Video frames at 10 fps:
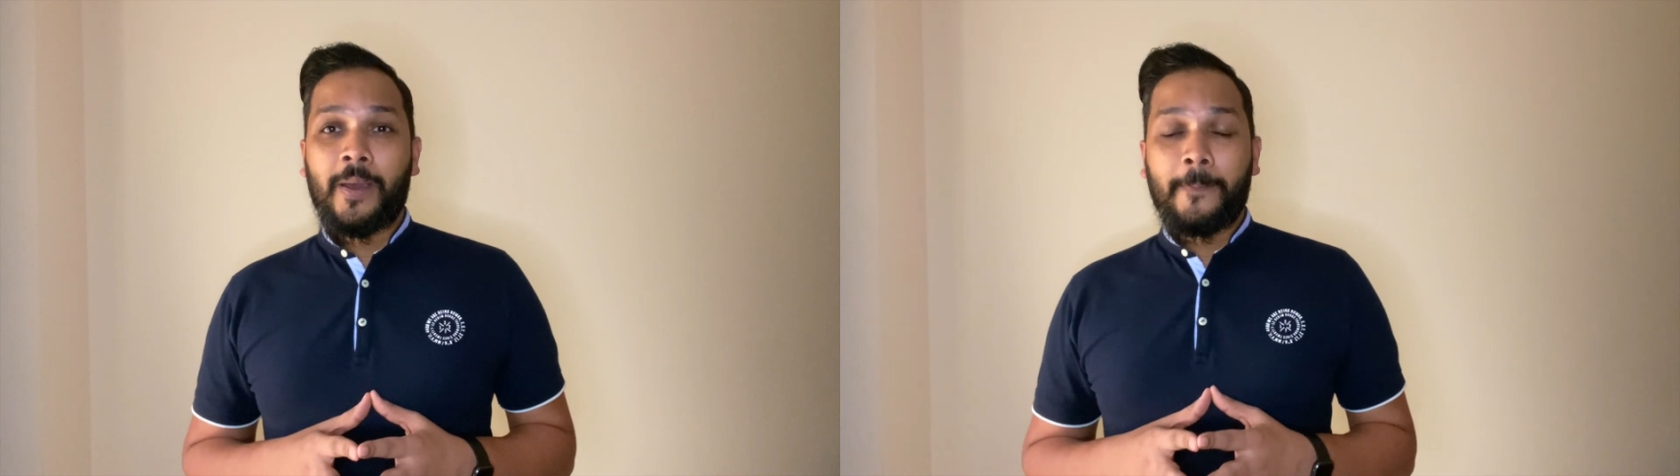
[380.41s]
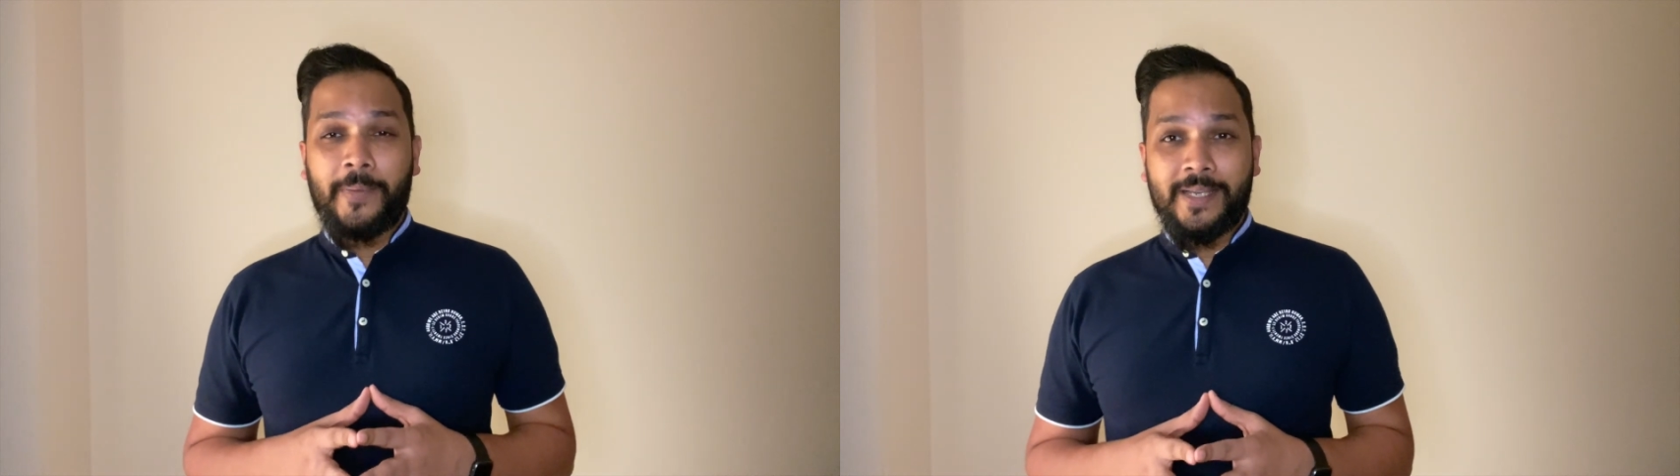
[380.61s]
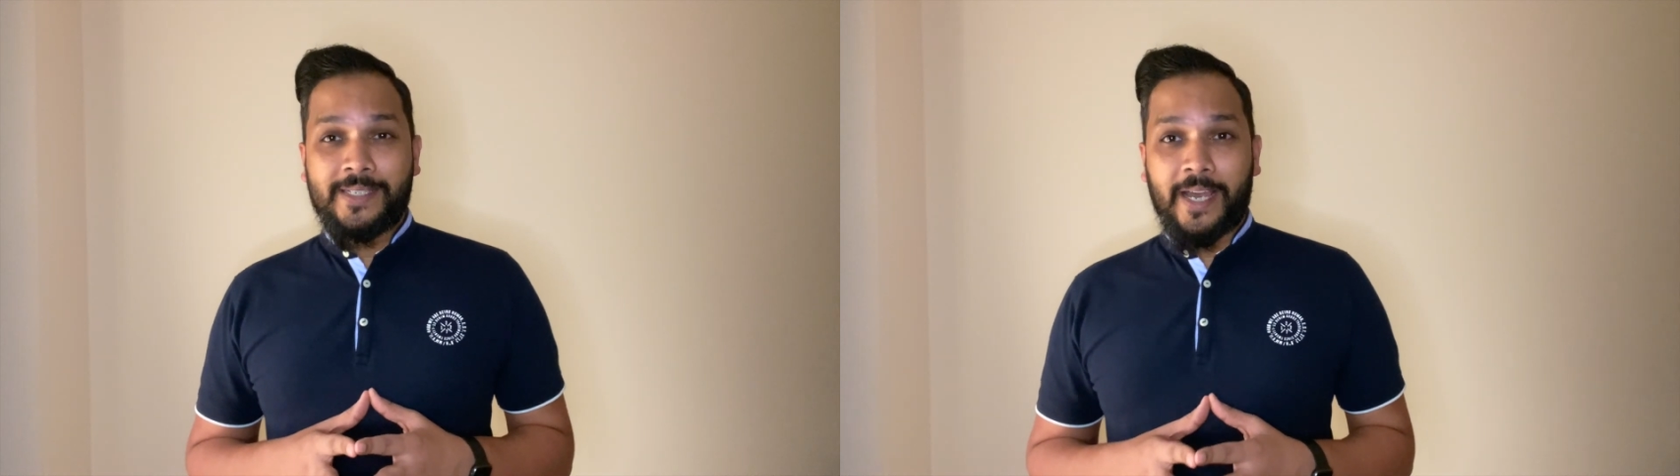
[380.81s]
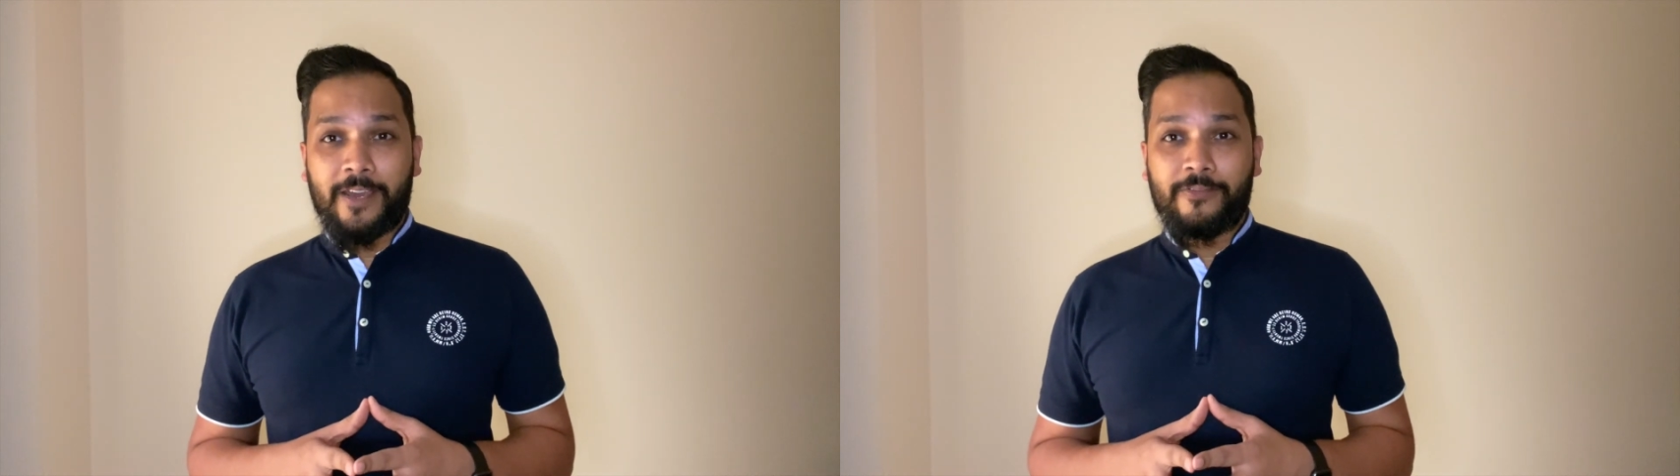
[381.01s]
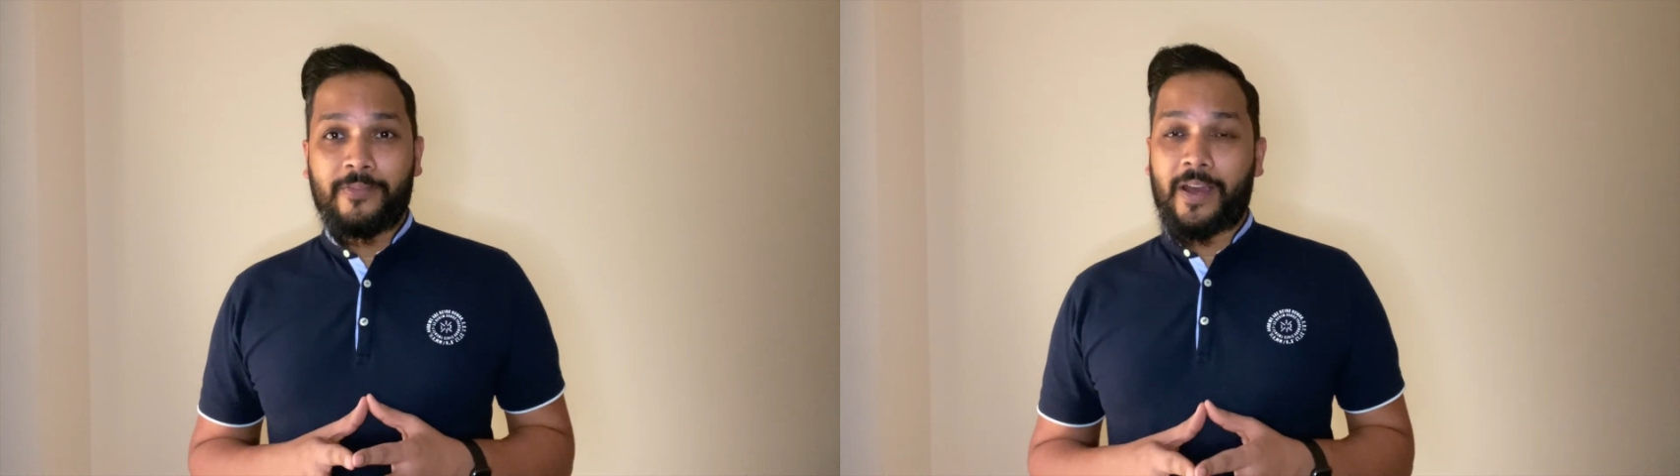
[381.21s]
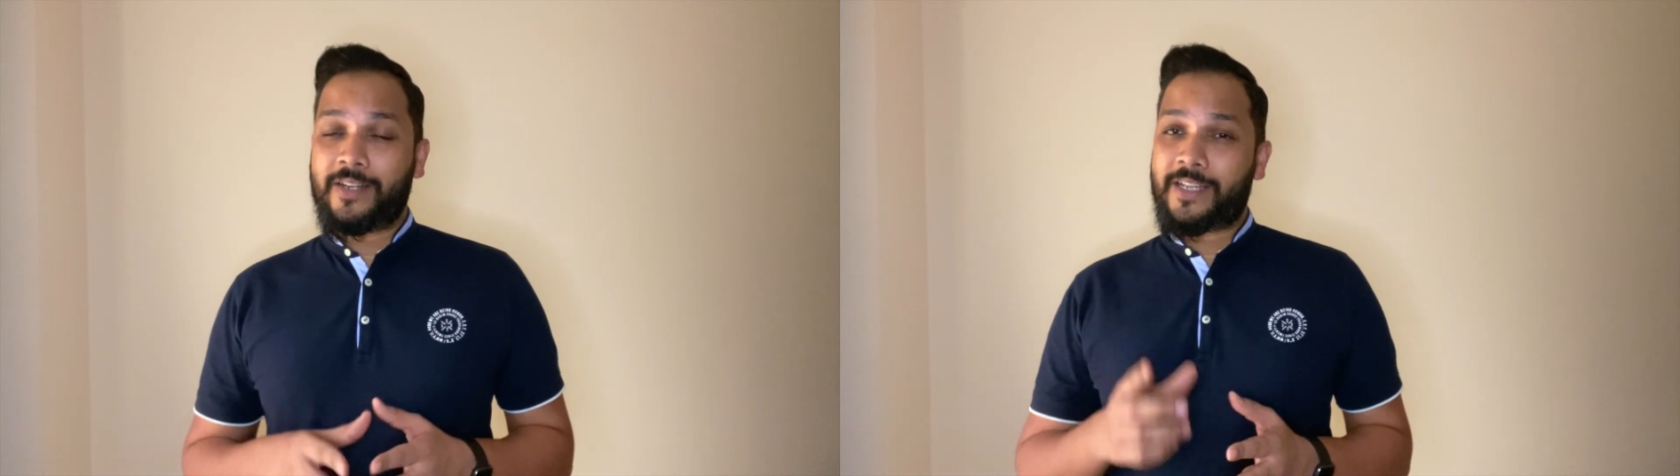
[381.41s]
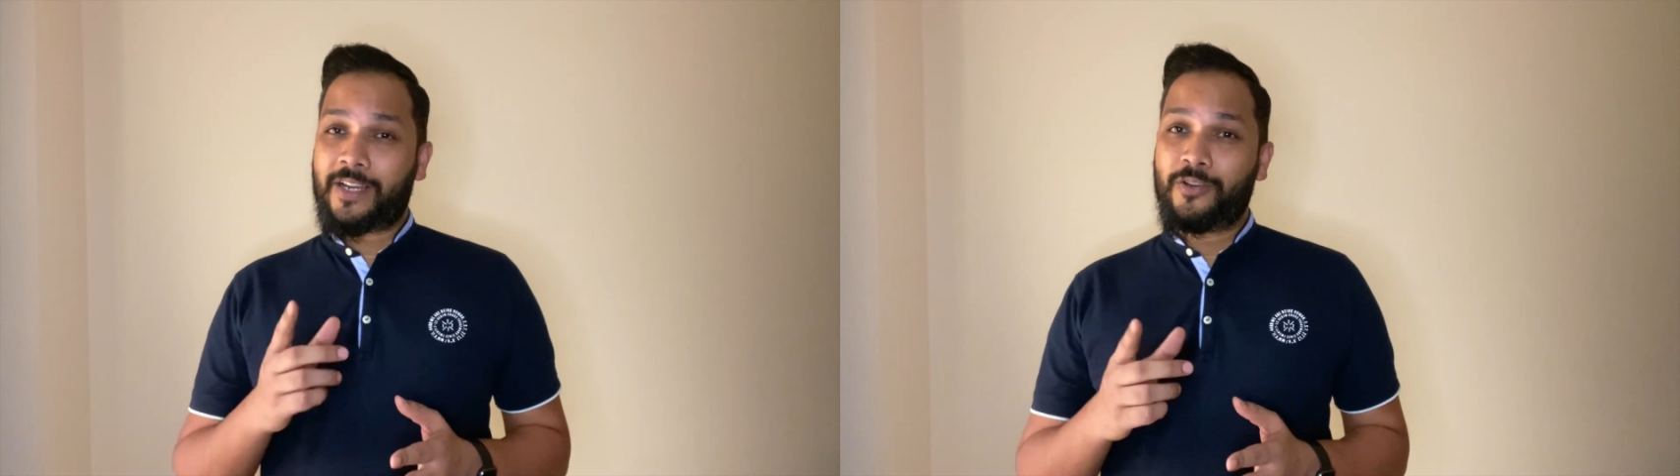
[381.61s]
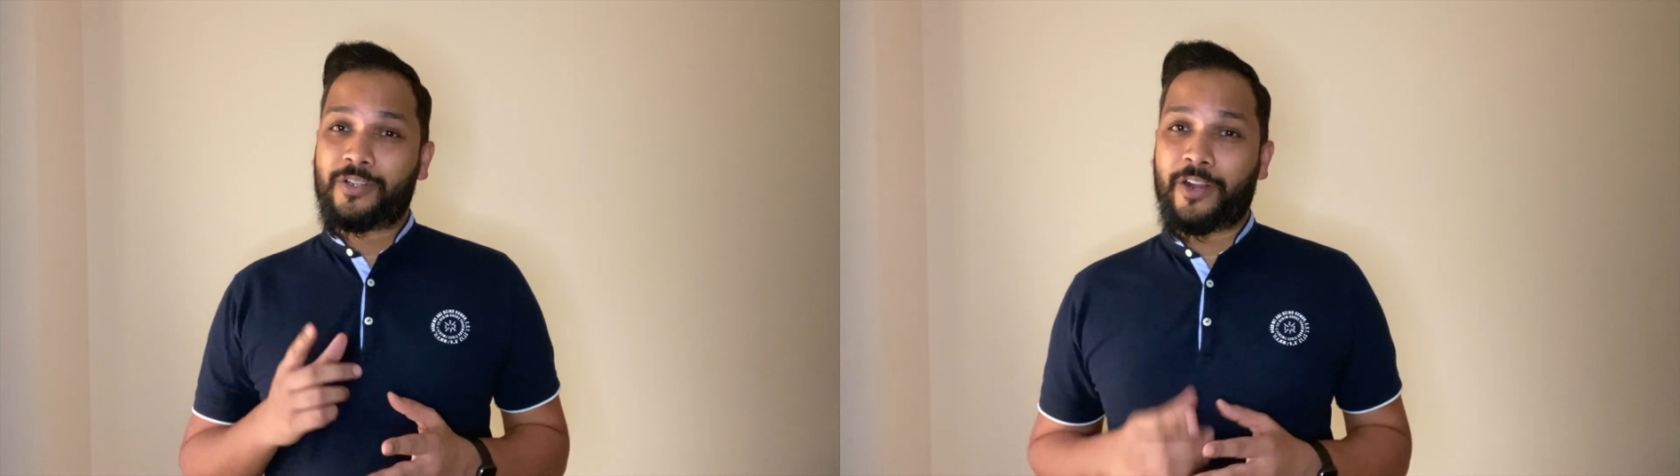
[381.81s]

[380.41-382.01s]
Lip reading: Be safe and take good